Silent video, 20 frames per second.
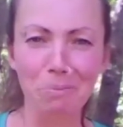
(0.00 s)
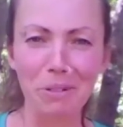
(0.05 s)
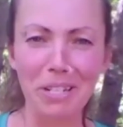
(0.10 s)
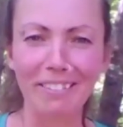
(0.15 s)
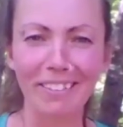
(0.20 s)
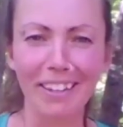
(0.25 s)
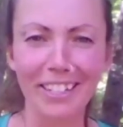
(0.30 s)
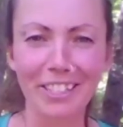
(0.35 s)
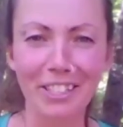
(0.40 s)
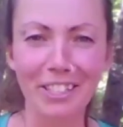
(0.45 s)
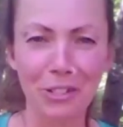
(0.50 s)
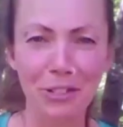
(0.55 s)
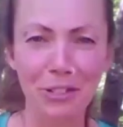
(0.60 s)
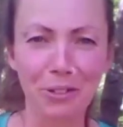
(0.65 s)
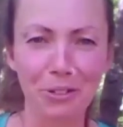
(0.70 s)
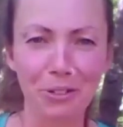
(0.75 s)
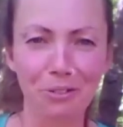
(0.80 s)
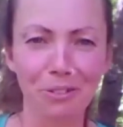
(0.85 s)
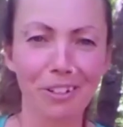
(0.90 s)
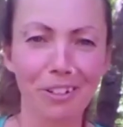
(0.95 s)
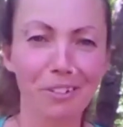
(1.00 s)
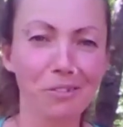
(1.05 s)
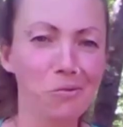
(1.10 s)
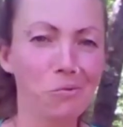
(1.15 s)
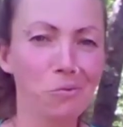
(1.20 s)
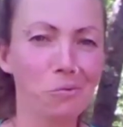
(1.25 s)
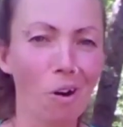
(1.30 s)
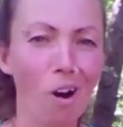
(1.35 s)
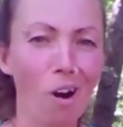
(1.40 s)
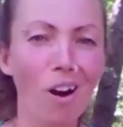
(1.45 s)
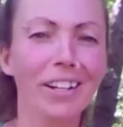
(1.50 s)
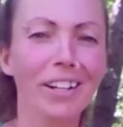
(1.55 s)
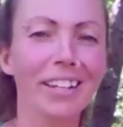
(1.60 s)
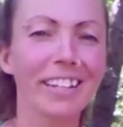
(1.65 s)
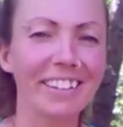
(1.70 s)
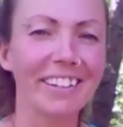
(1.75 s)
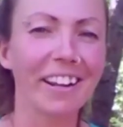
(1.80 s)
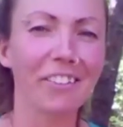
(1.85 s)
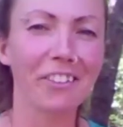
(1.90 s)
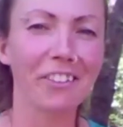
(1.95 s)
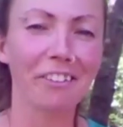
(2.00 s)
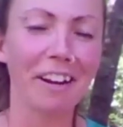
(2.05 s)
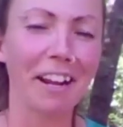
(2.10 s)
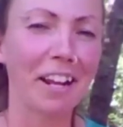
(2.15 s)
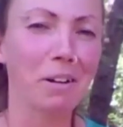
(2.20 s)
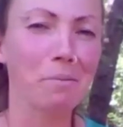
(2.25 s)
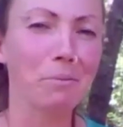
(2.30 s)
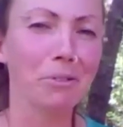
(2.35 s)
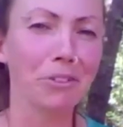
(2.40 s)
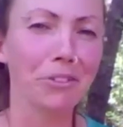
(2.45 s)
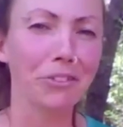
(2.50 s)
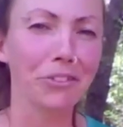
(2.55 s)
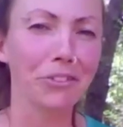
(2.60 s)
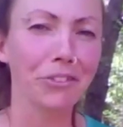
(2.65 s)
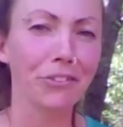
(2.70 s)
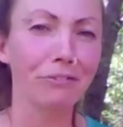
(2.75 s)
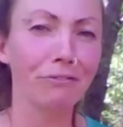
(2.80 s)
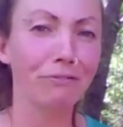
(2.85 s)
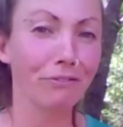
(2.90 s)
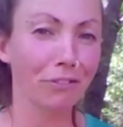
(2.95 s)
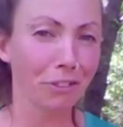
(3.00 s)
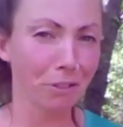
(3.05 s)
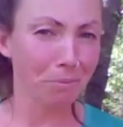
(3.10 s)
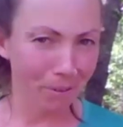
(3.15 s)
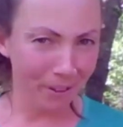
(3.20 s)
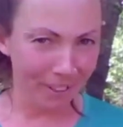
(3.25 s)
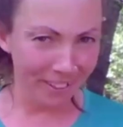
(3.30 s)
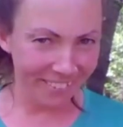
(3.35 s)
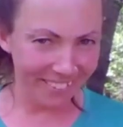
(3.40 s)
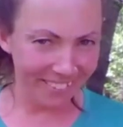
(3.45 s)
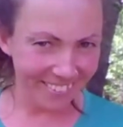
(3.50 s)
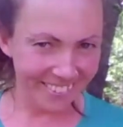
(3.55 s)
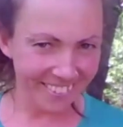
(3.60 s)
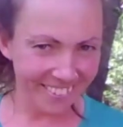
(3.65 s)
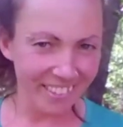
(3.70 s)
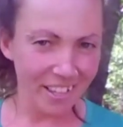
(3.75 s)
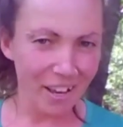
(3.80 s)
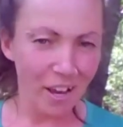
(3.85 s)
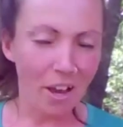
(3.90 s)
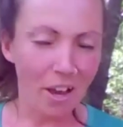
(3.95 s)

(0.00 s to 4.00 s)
like to walk in another animal's footprints?